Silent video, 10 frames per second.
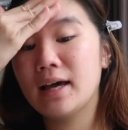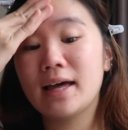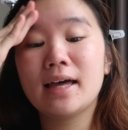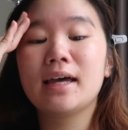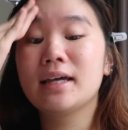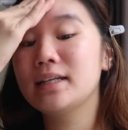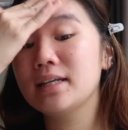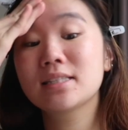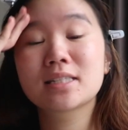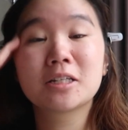And
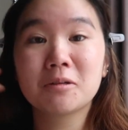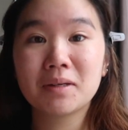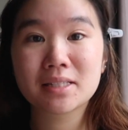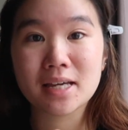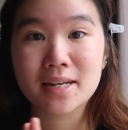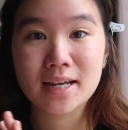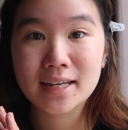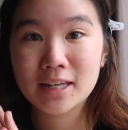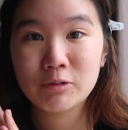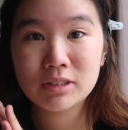it's gonna be exciting.
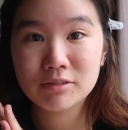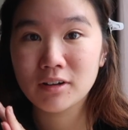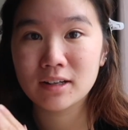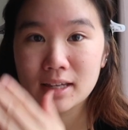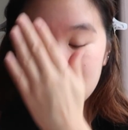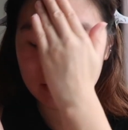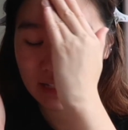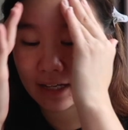I can't wait to vlog that